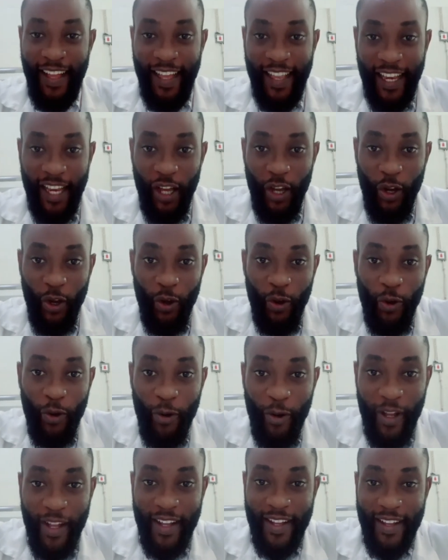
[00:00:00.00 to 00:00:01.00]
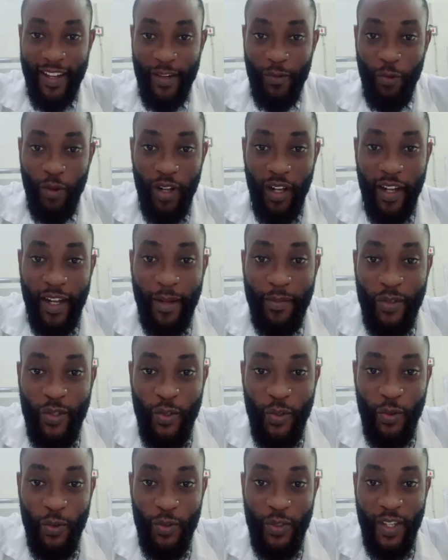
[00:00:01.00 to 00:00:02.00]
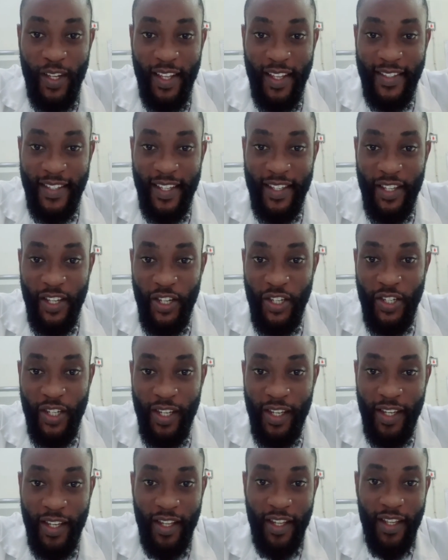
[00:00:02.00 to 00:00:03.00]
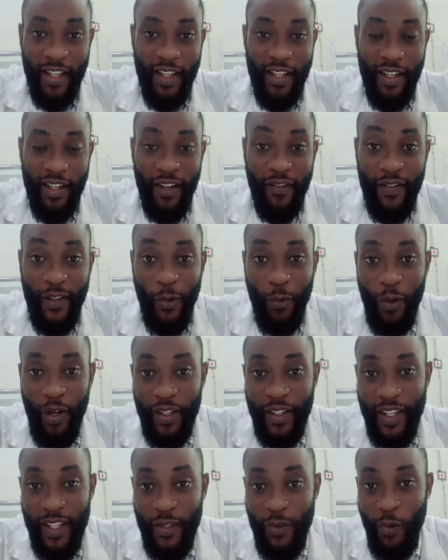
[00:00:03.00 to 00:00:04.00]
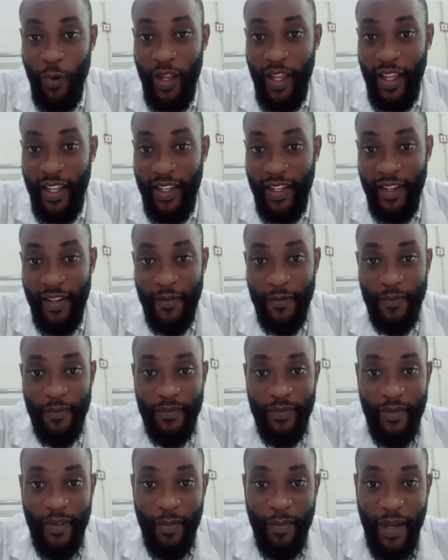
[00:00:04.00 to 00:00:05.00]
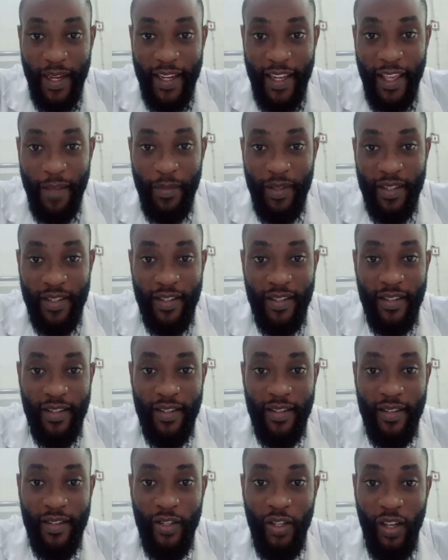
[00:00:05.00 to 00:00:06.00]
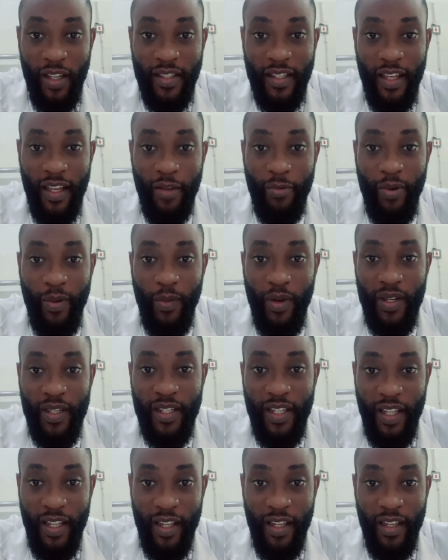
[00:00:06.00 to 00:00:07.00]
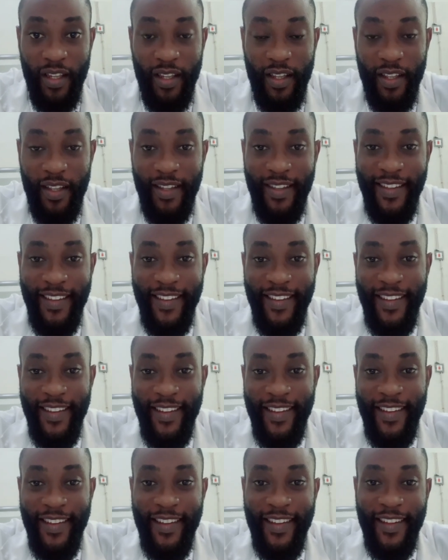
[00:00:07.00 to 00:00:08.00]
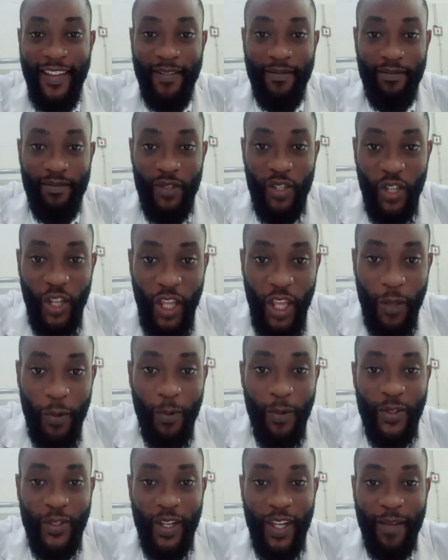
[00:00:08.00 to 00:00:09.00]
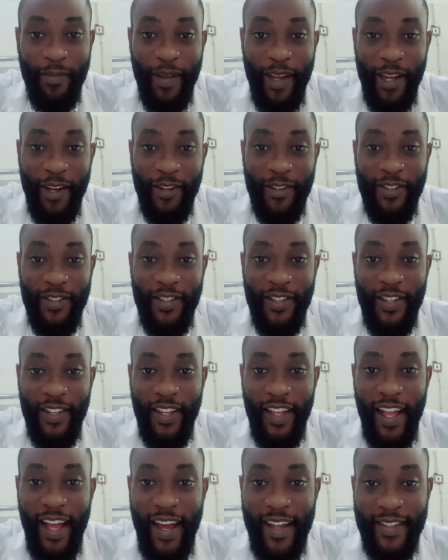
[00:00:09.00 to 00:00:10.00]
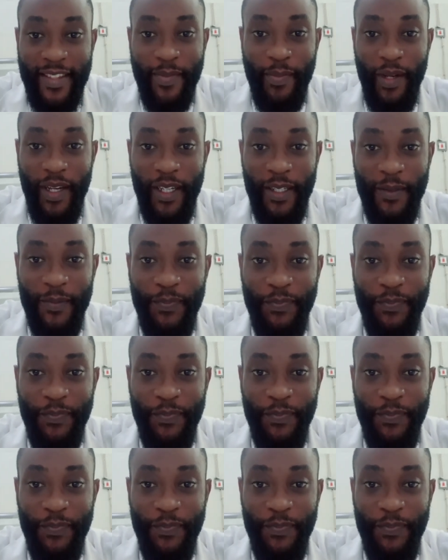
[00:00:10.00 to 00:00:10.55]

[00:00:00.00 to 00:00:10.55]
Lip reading: Hello and welcome to today's edition of The Wellness Way. My name is Dr. Raymond D. Today we'll talk about asthma.